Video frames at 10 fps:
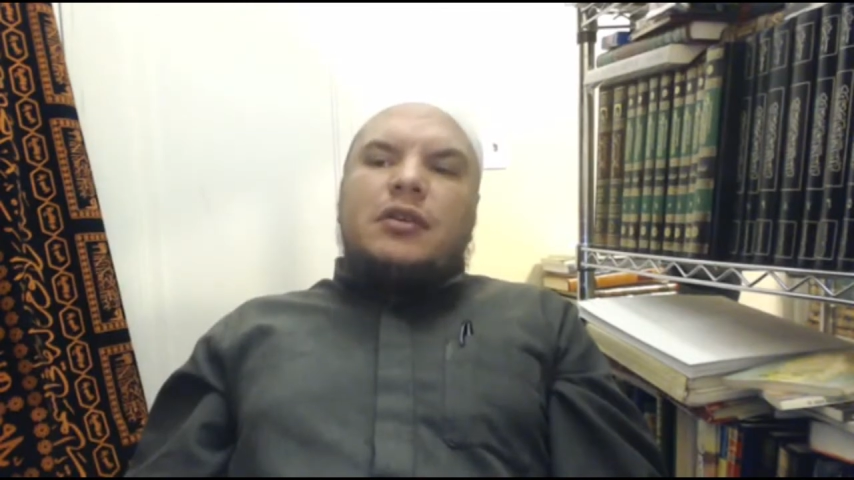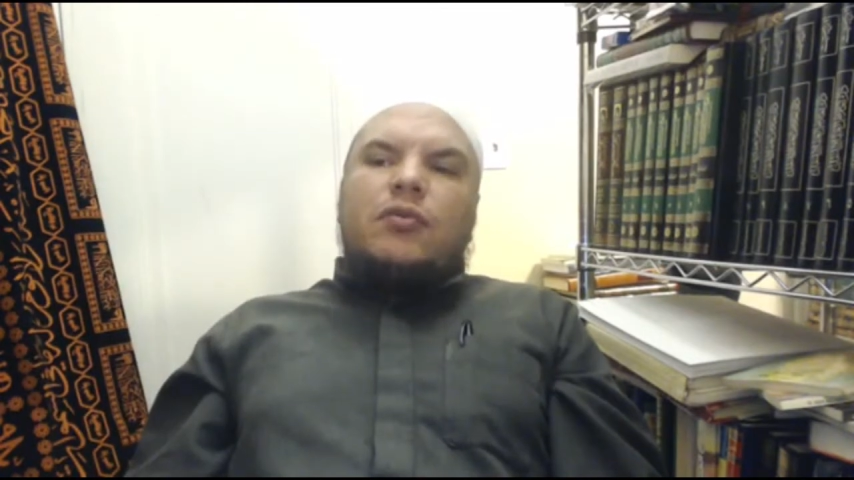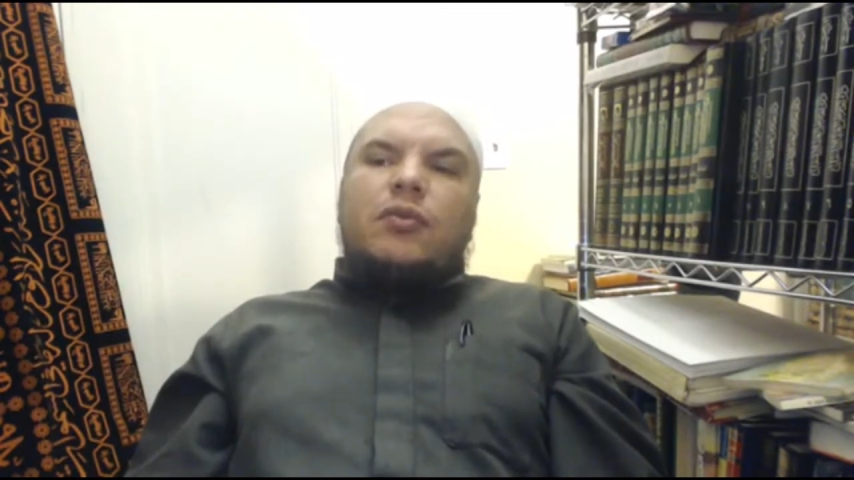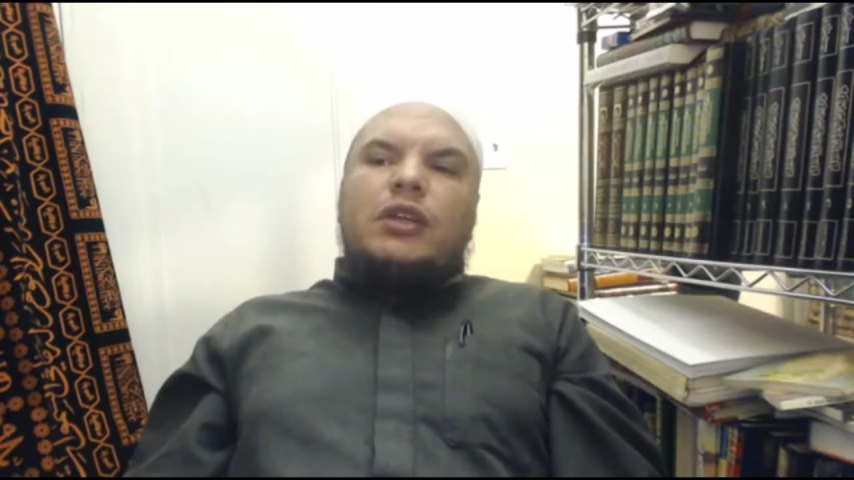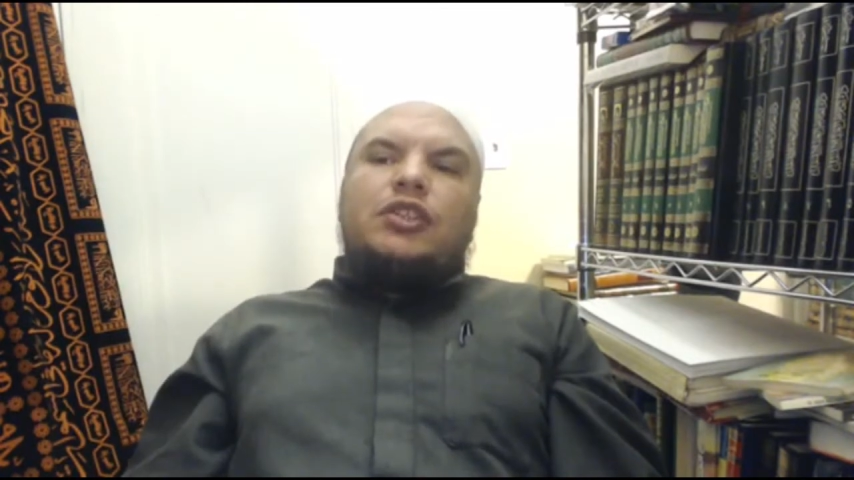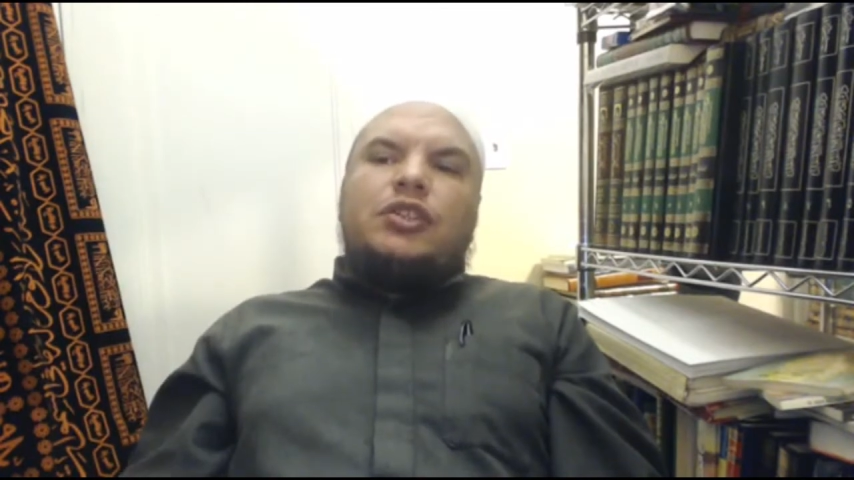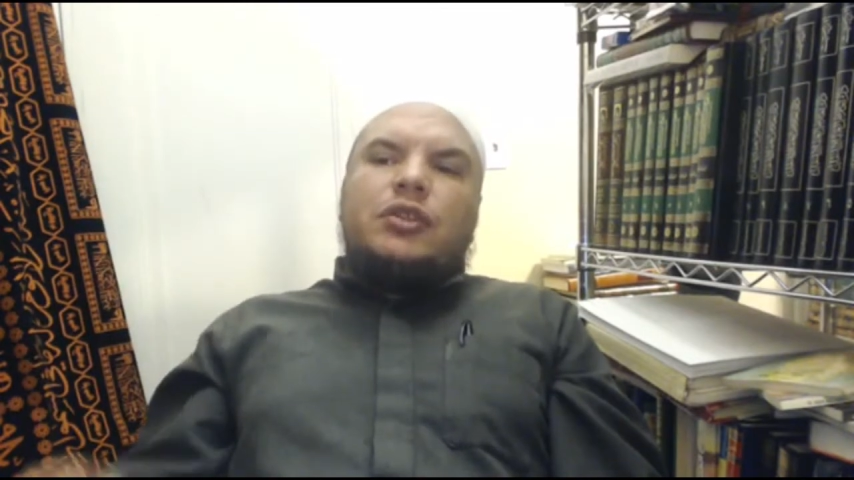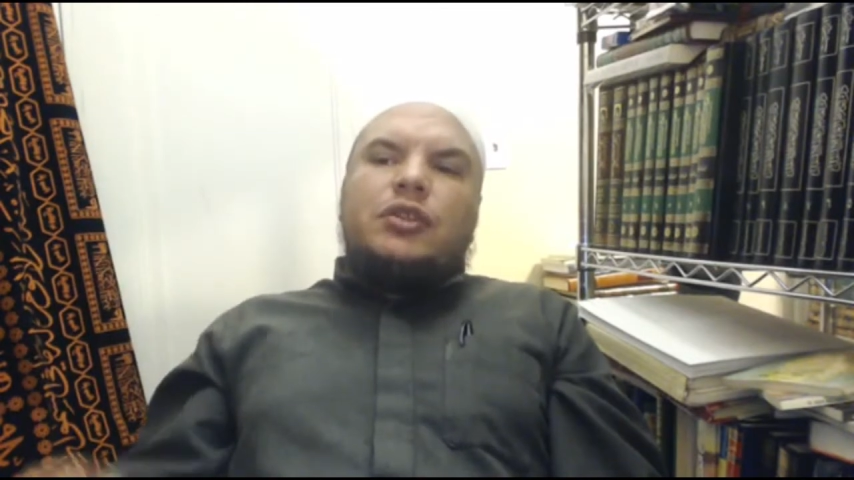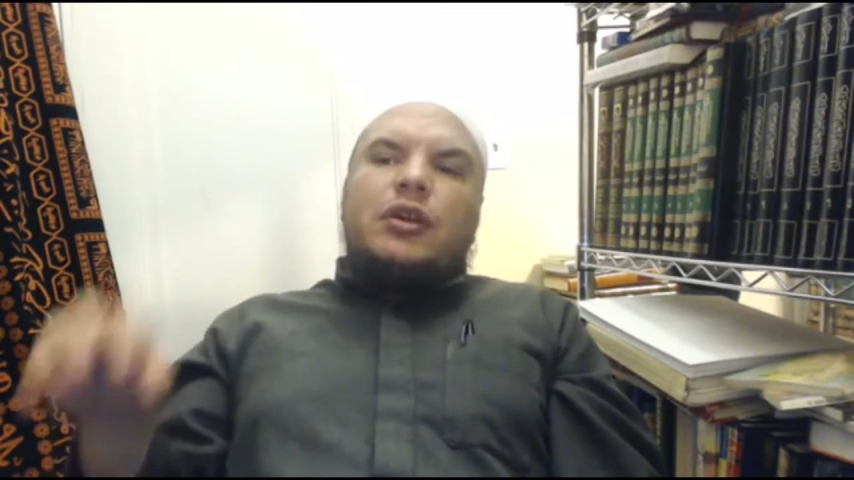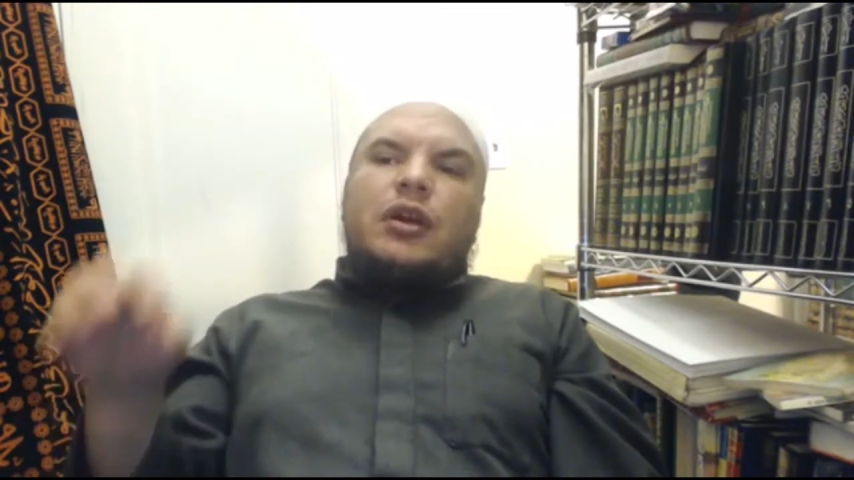which
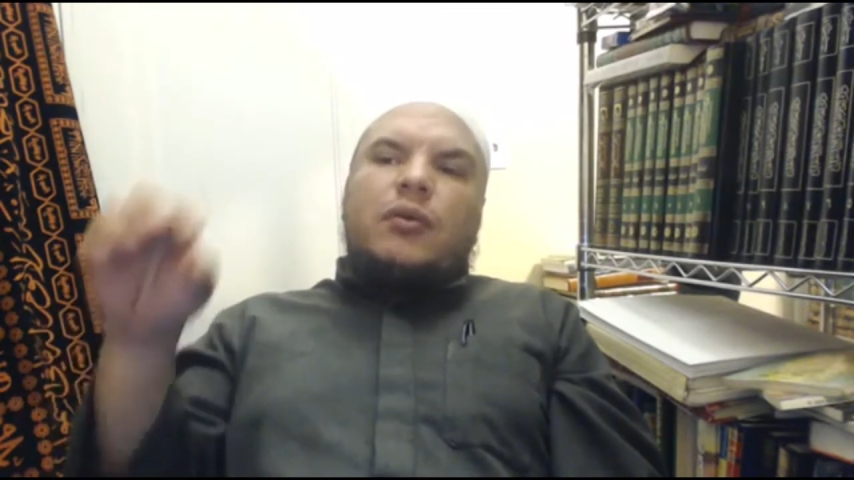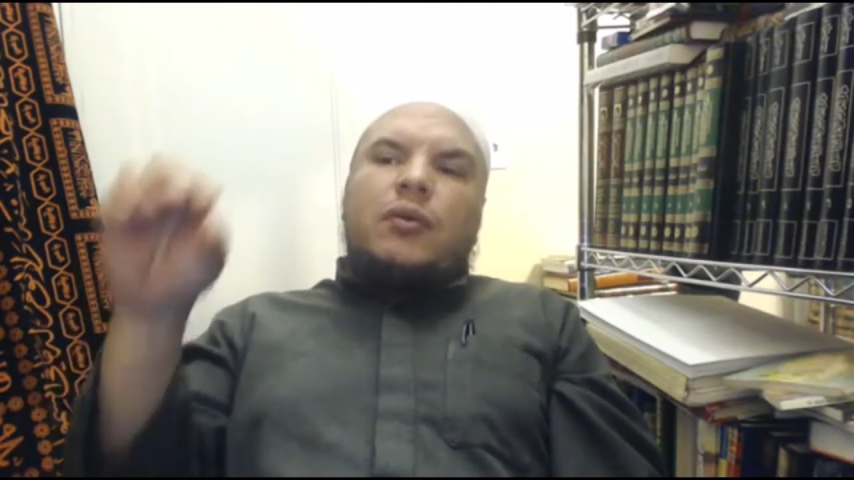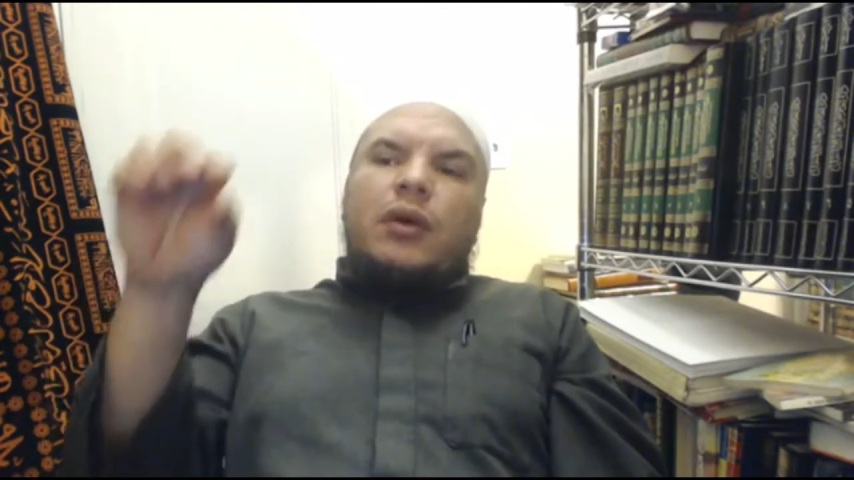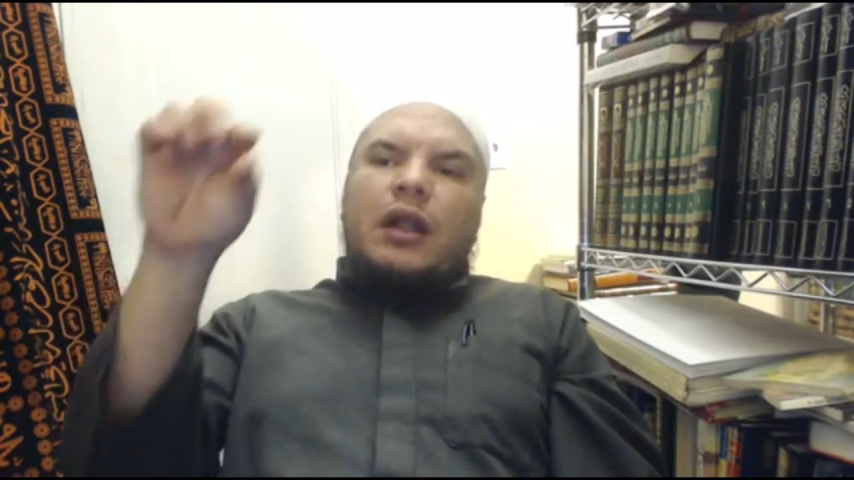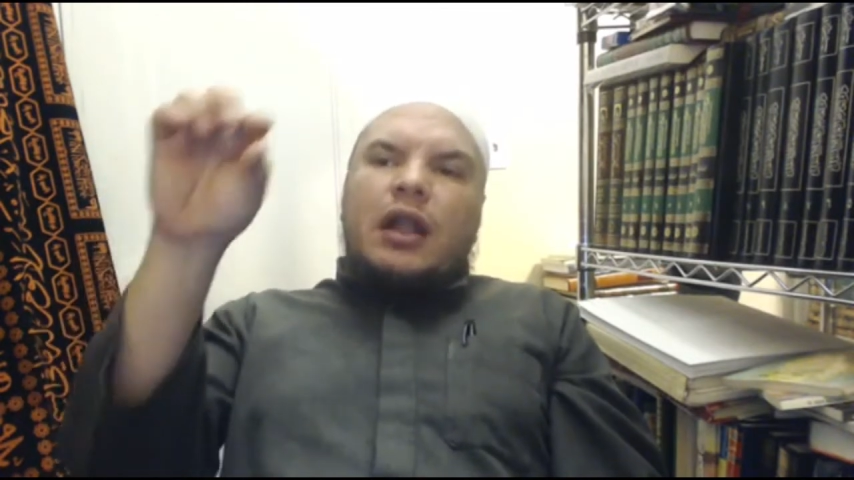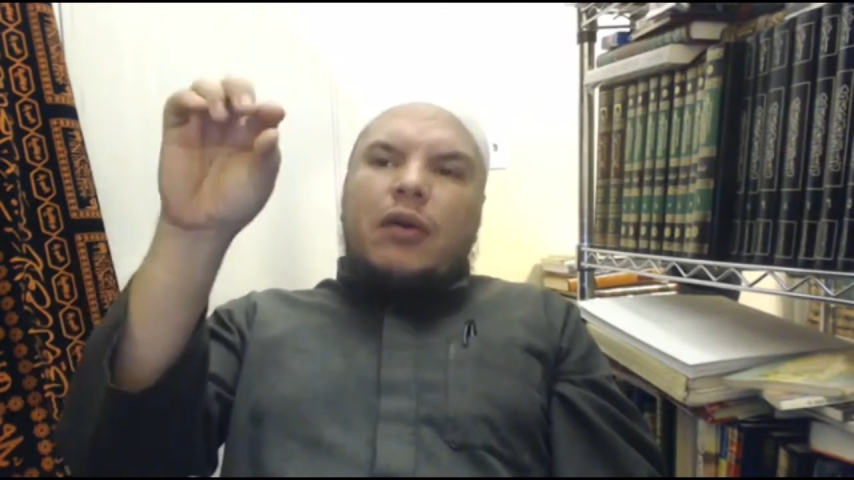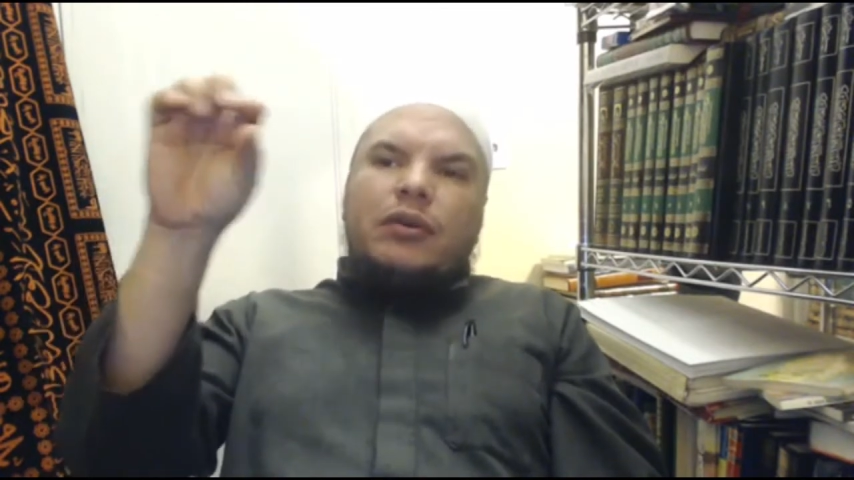will allow